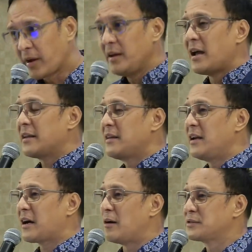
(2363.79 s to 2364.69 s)
Okay,
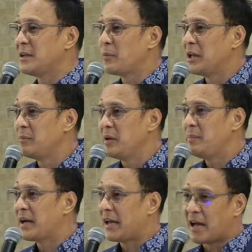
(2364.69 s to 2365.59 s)
lahat na ng counsel
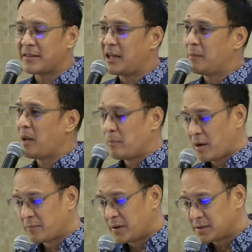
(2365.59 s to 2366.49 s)
pwede mo ibigay, lahat na ng
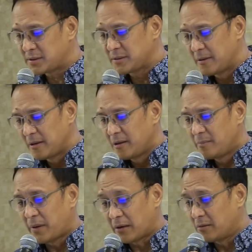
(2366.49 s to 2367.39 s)
memory verse
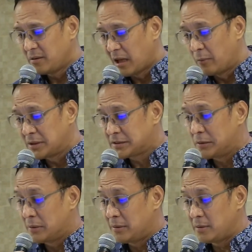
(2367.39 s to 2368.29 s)
pero they
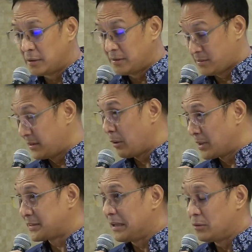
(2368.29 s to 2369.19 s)
will still,
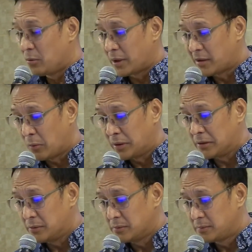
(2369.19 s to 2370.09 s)
they will still do what
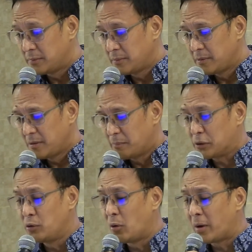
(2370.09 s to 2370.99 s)
they want to do.
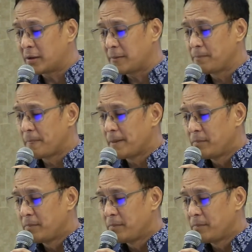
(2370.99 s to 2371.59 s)
But you know what?